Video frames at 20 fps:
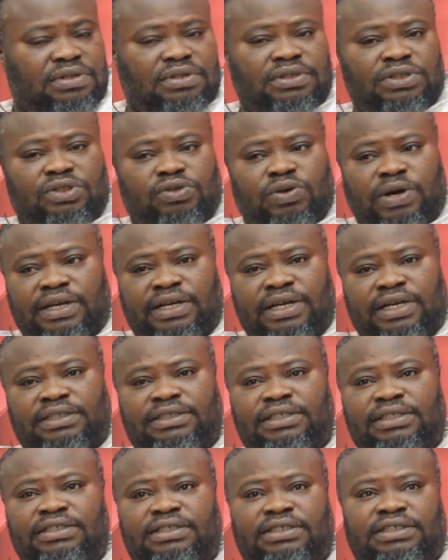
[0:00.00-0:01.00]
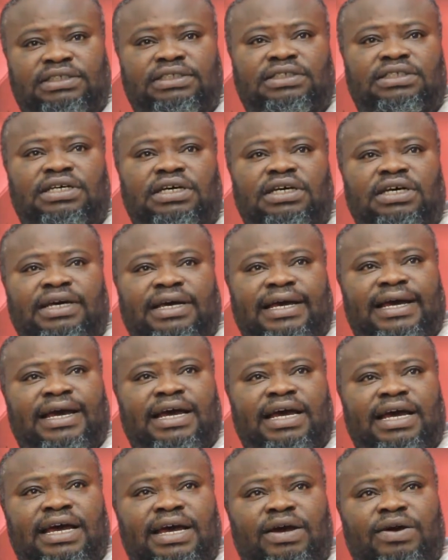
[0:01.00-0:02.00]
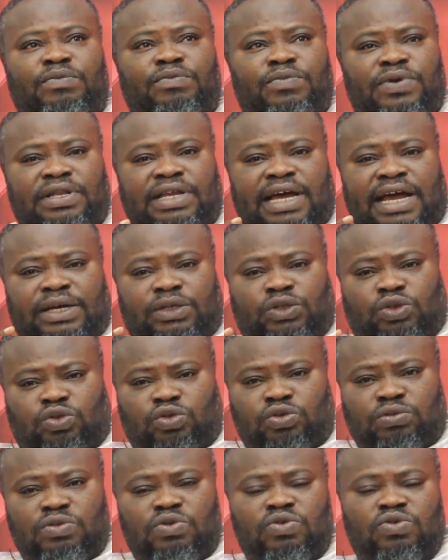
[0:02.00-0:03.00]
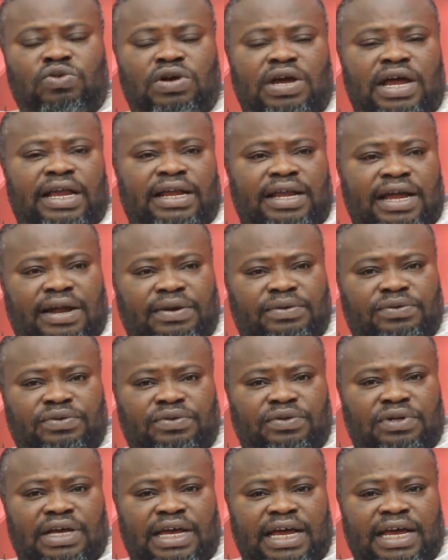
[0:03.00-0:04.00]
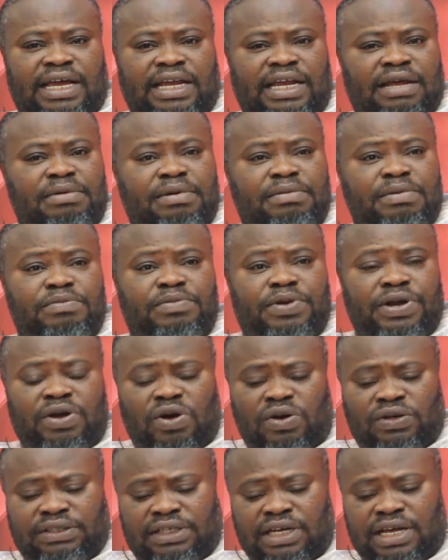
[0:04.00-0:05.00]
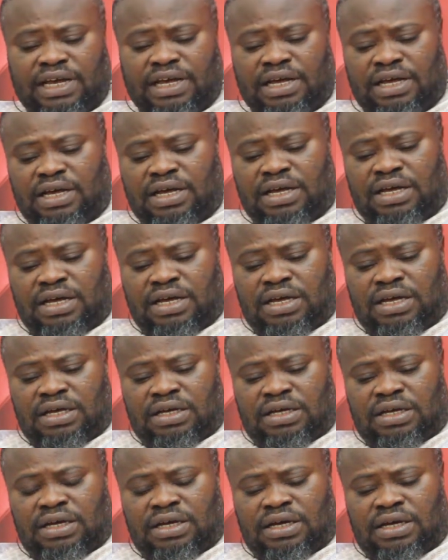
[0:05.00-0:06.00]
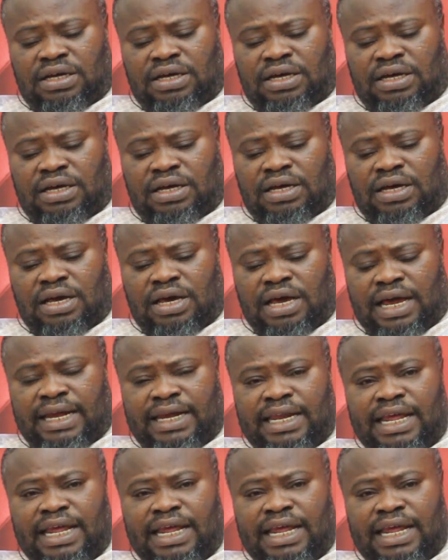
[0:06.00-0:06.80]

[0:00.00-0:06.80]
So I see tea, diasumu and nano, a yenema be bring on, say, and